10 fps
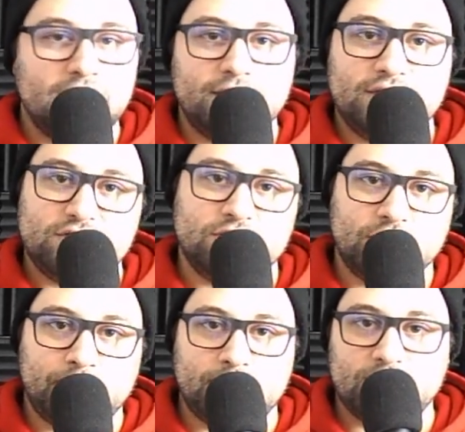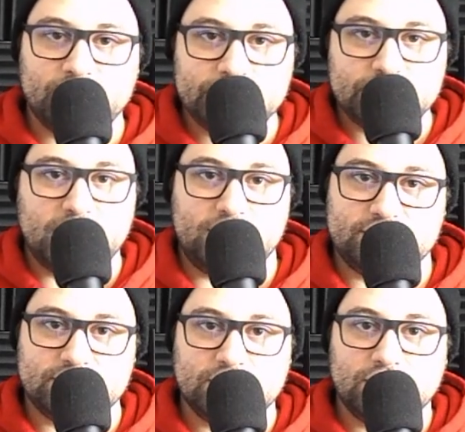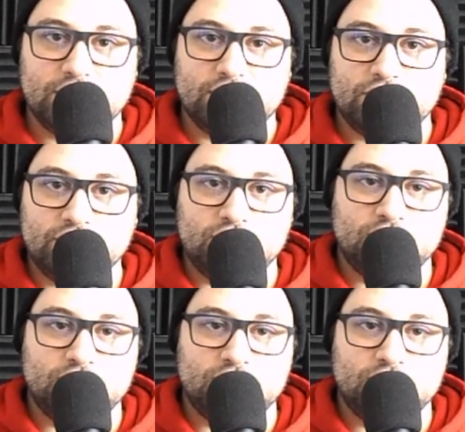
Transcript: This is the perfect chance to,